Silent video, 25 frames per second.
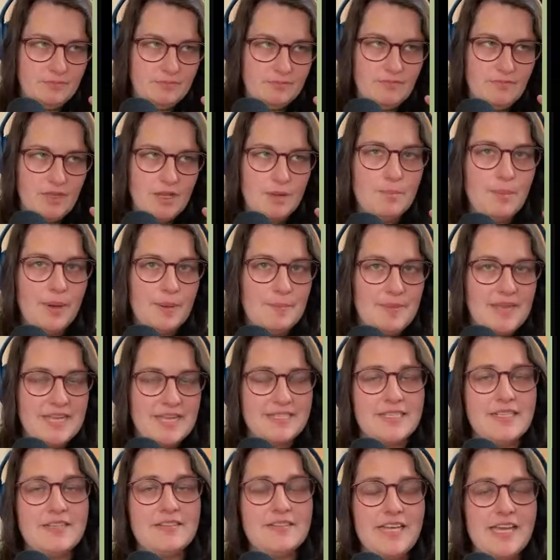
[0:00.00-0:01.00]
But
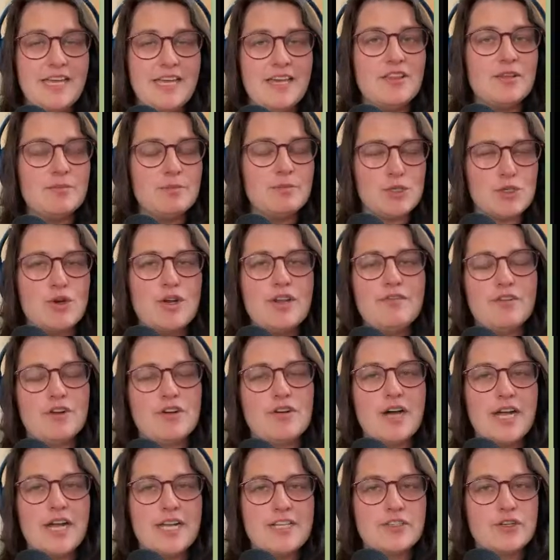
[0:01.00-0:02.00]
basically, the majority of your
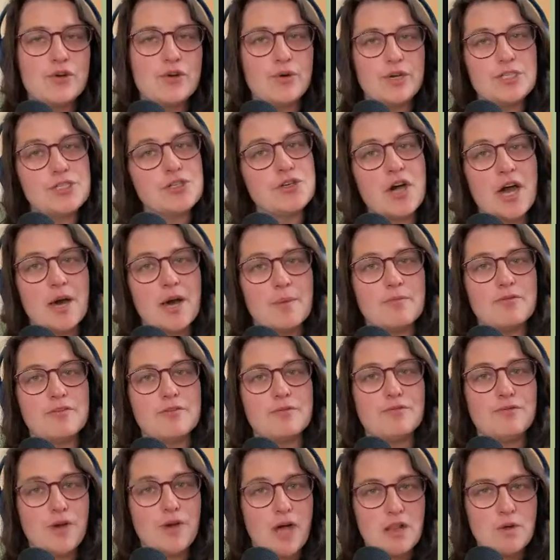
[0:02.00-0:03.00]
clients are going to come from
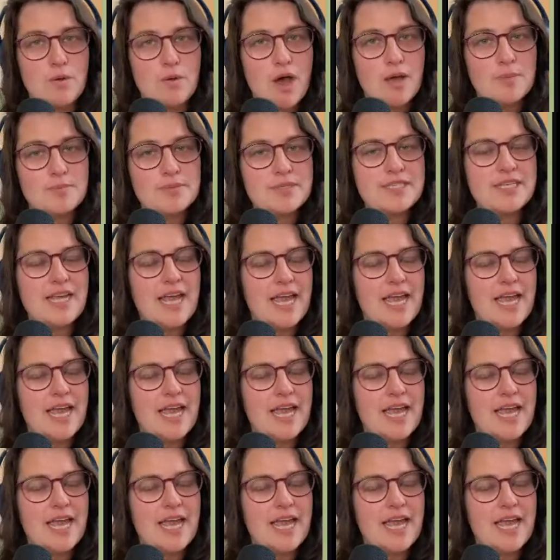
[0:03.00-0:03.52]
follow-ups,